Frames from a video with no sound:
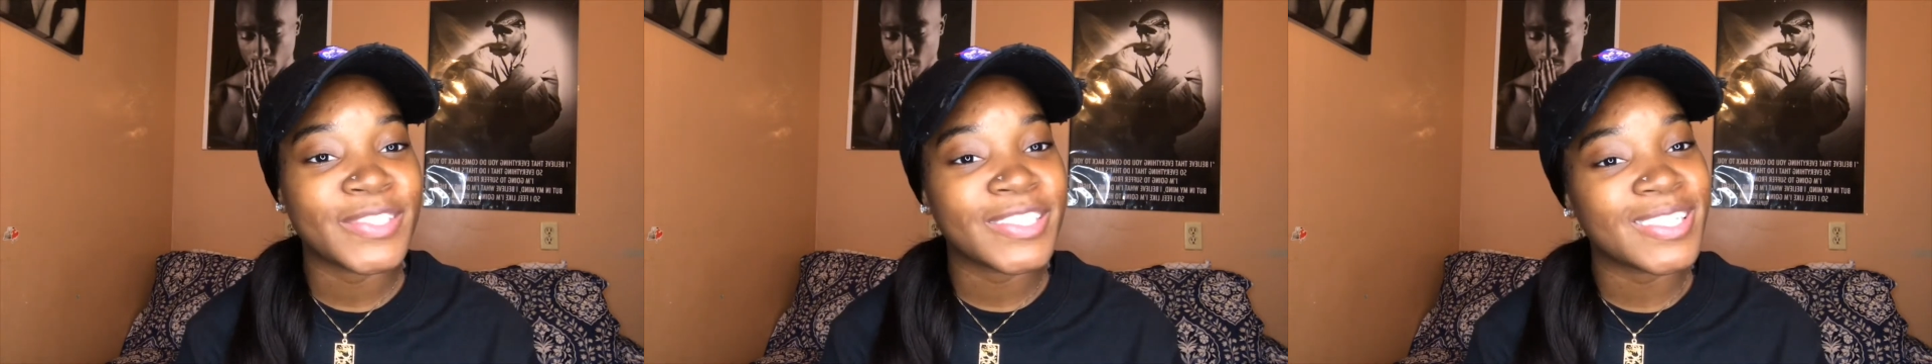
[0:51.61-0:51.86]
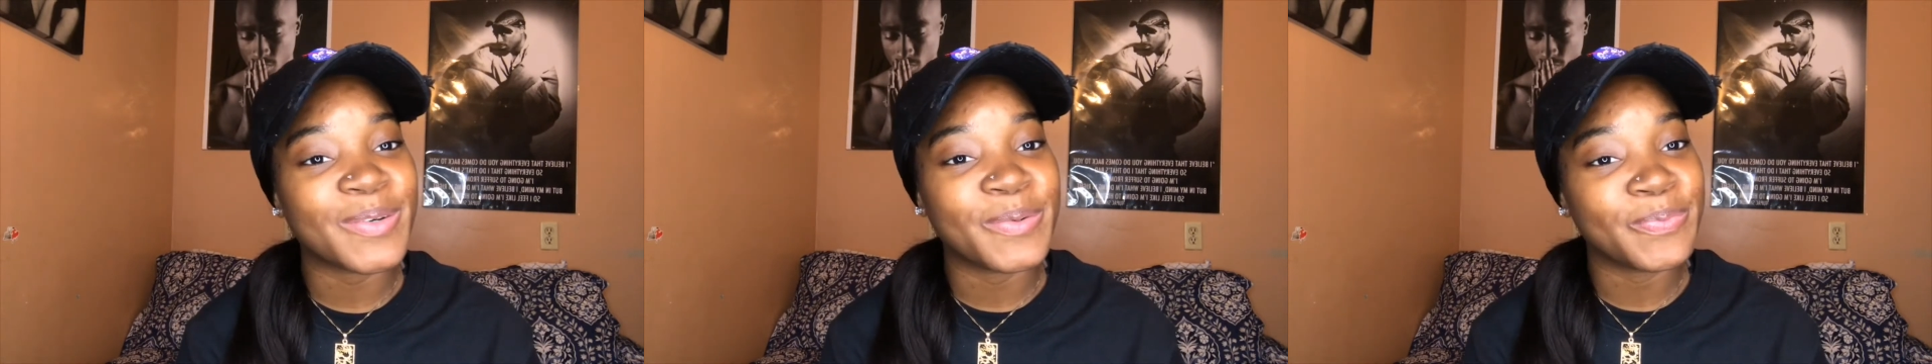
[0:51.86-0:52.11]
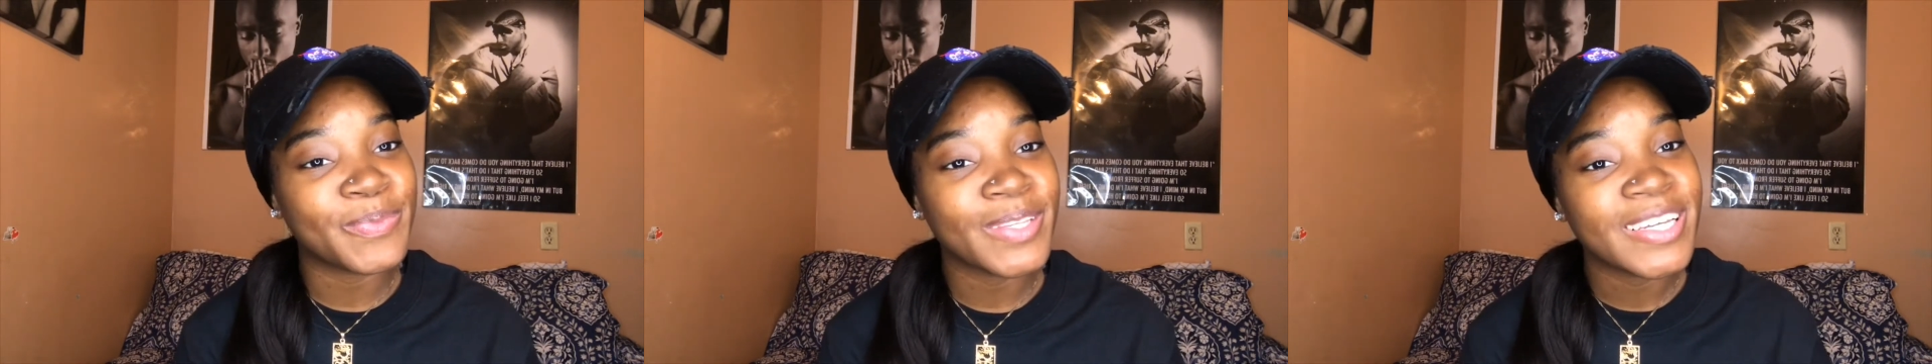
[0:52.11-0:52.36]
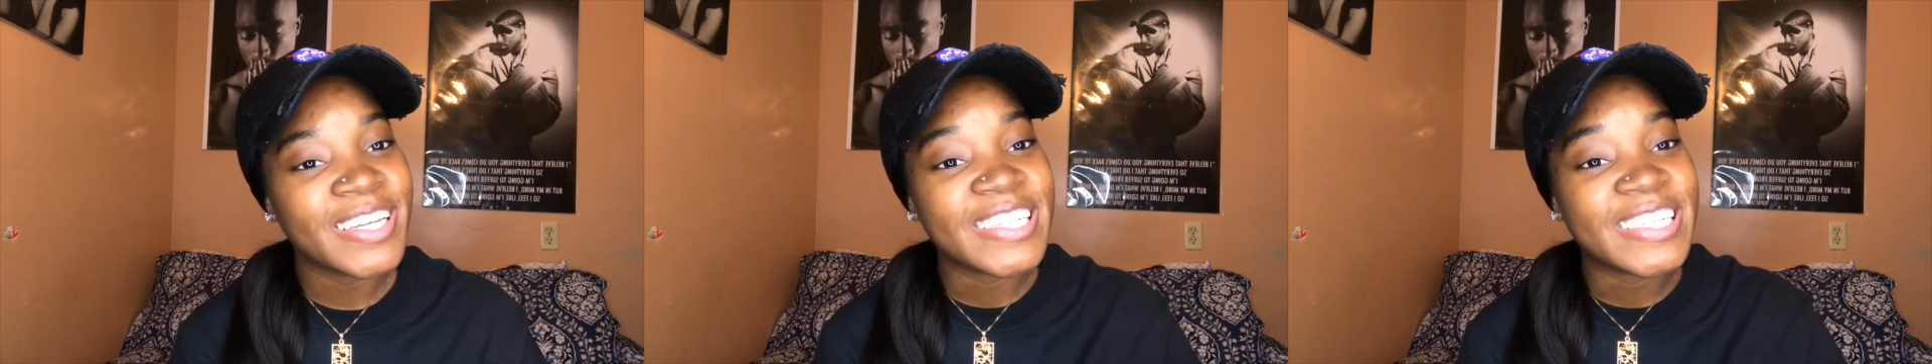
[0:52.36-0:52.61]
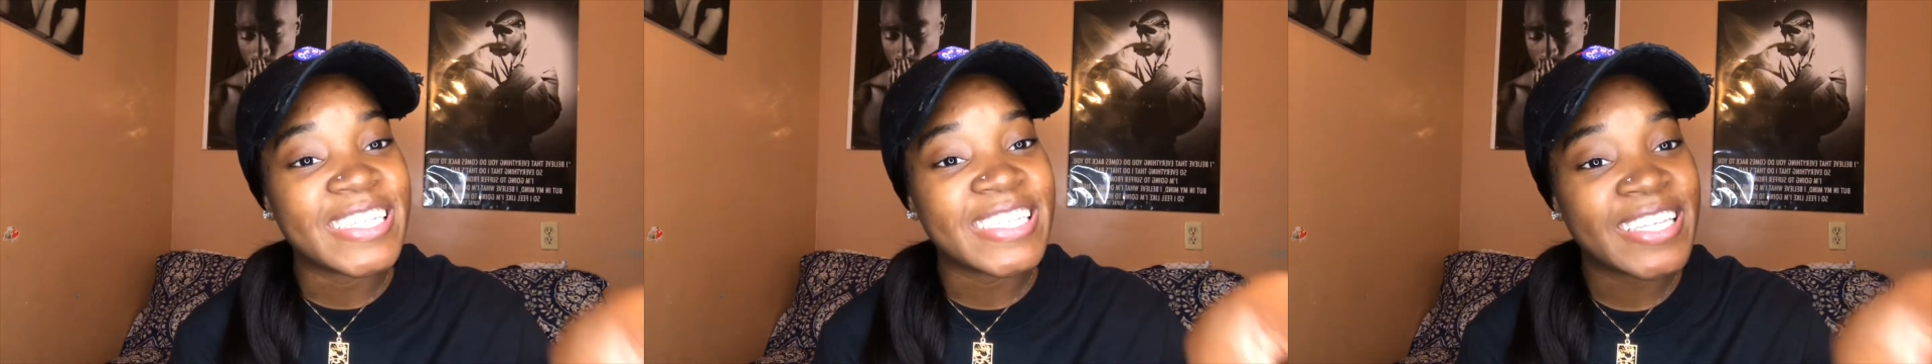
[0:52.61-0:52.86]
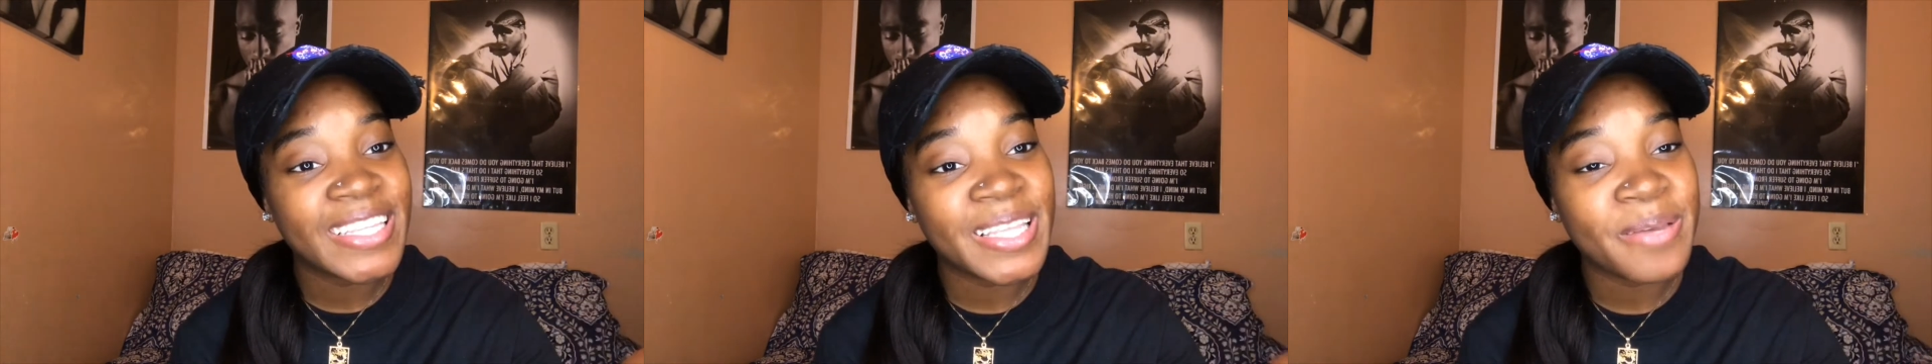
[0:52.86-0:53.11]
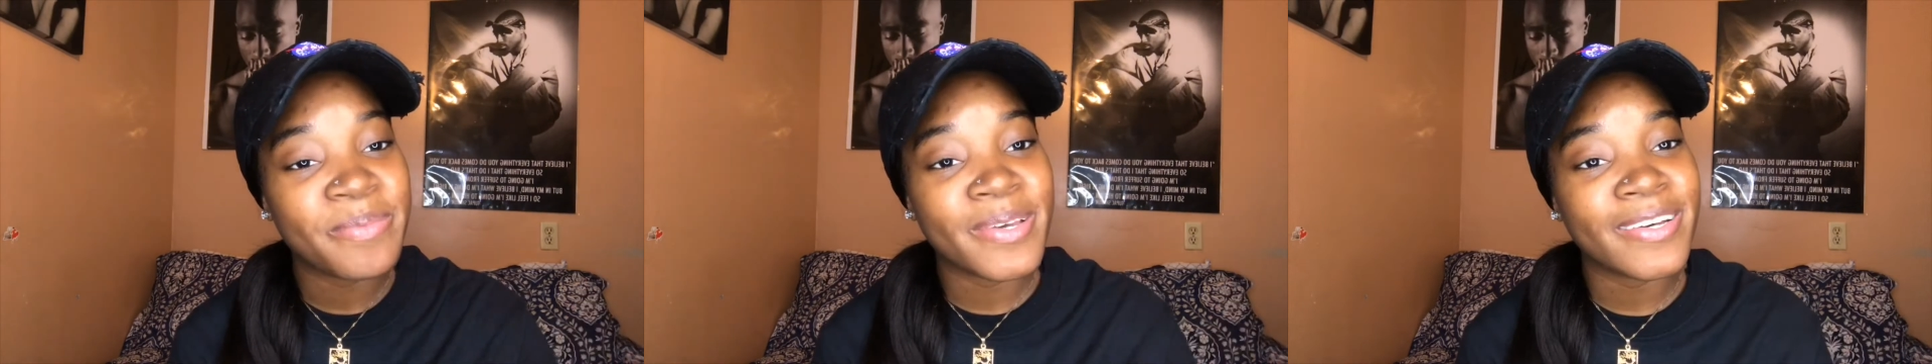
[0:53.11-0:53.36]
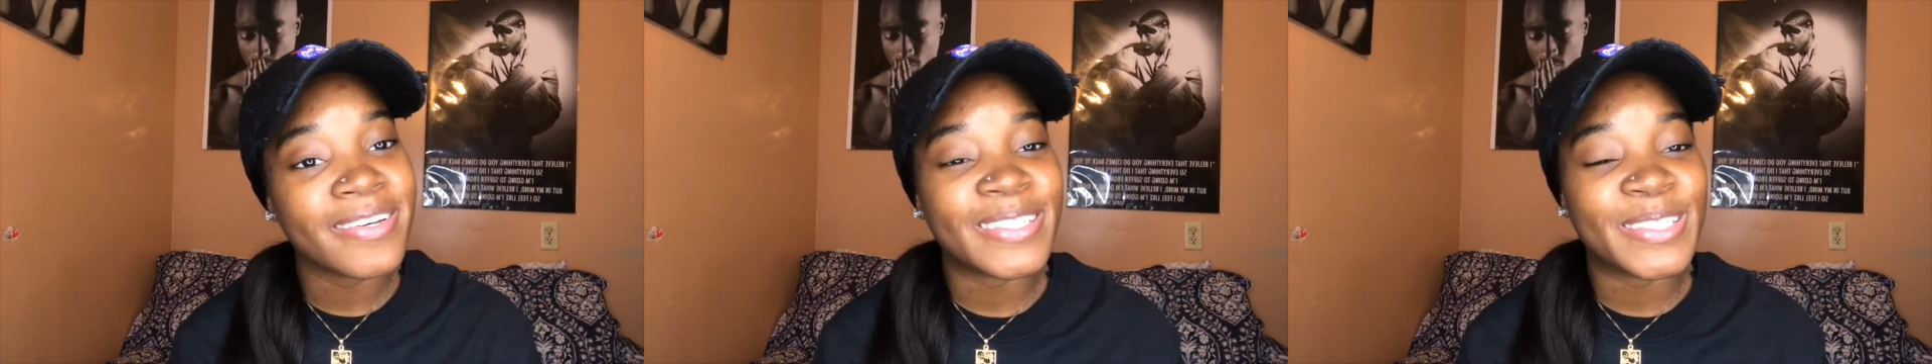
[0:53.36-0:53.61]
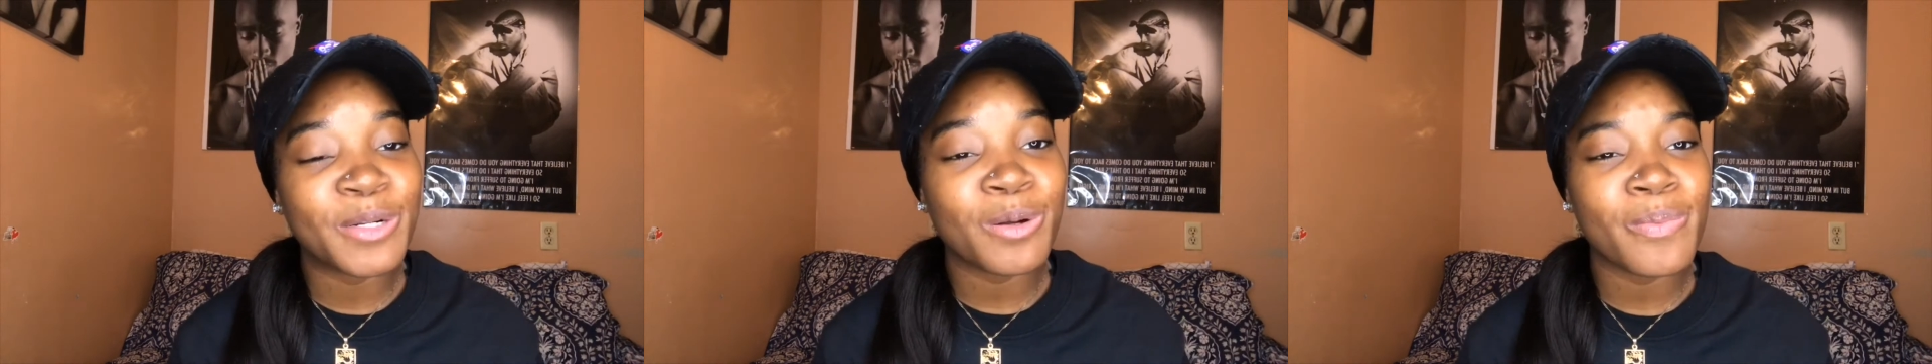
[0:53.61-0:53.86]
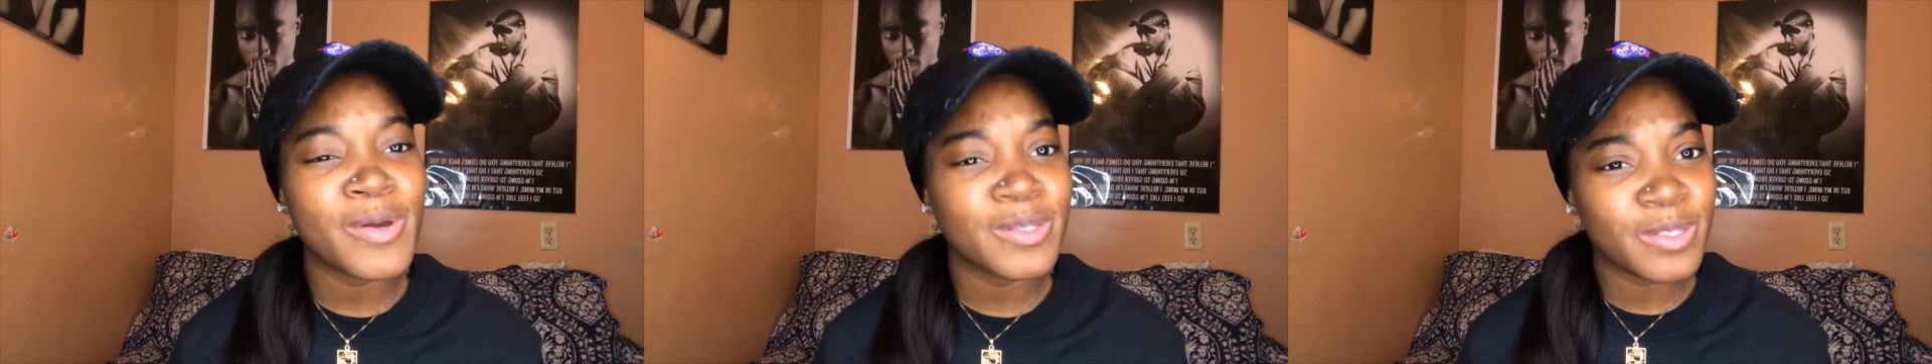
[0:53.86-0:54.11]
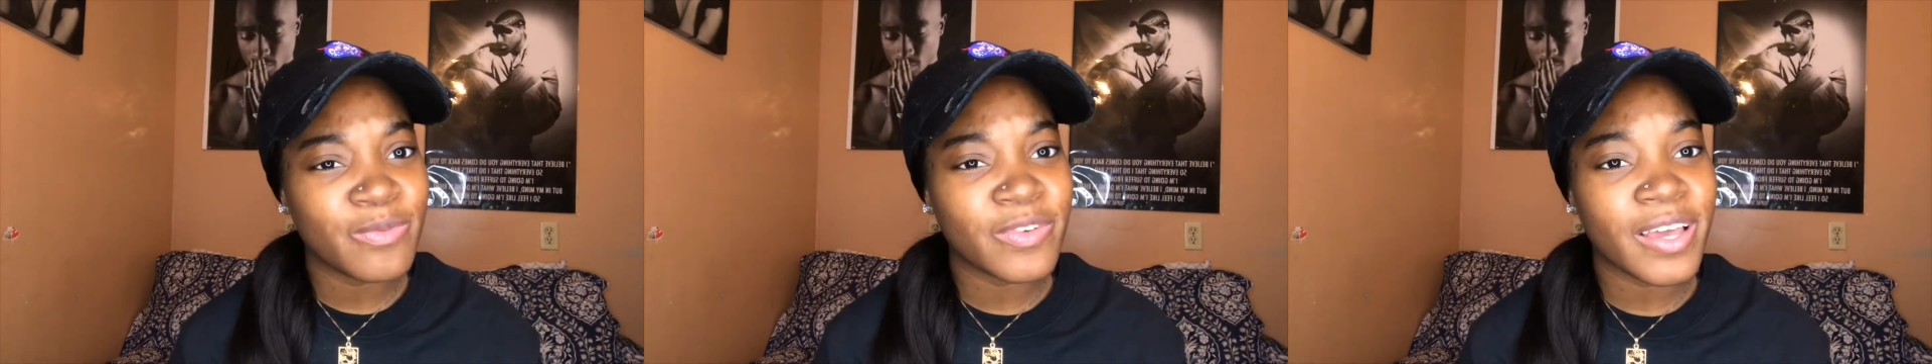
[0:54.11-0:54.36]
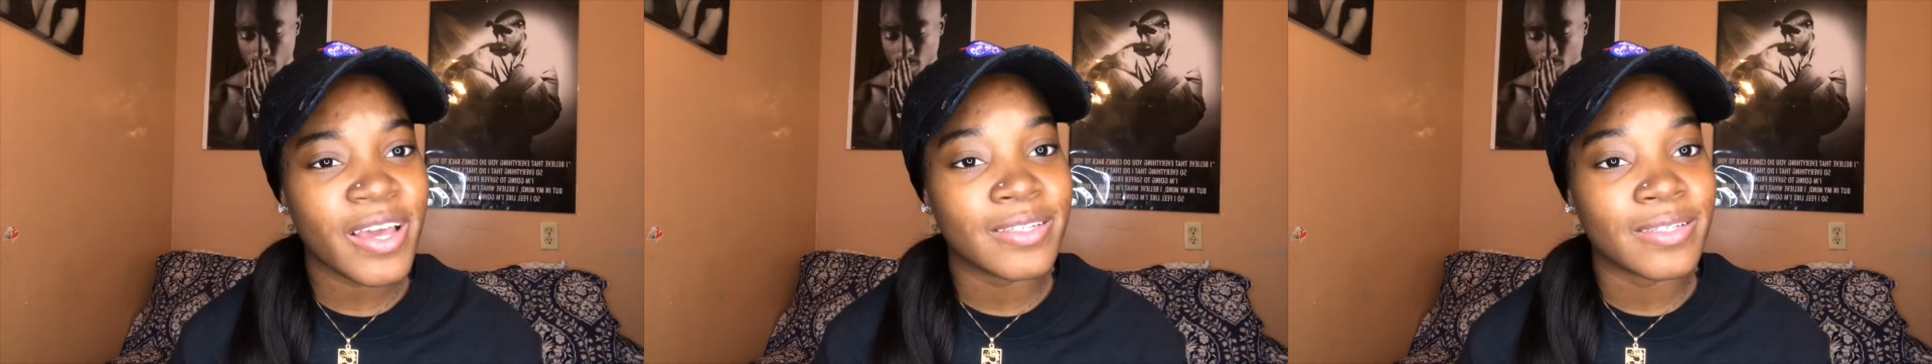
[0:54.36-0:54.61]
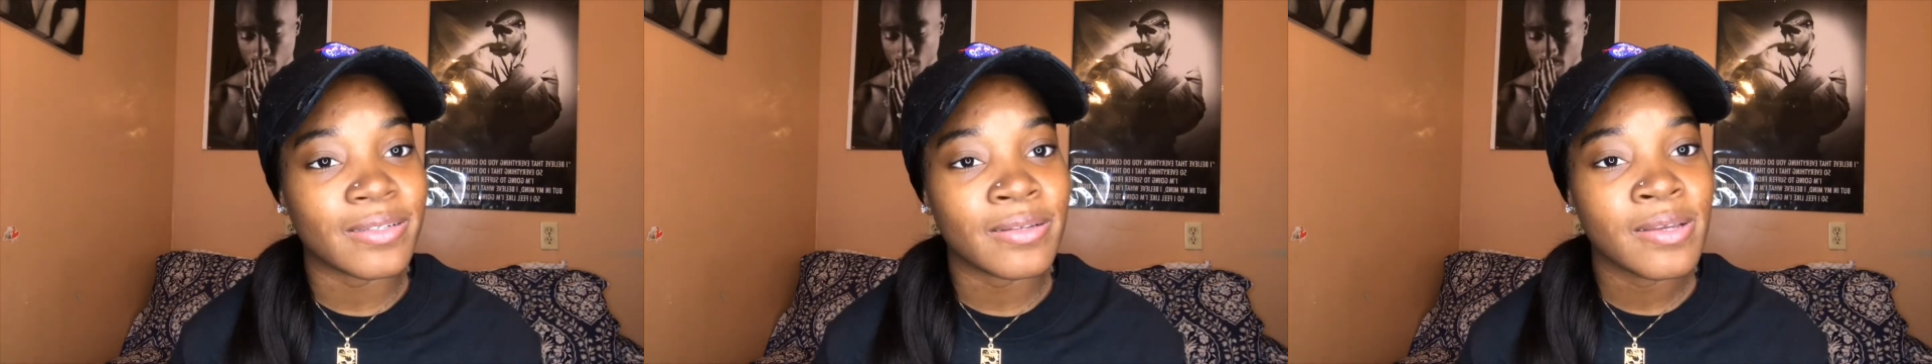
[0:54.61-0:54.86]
So just hit that bell and turn on my post notification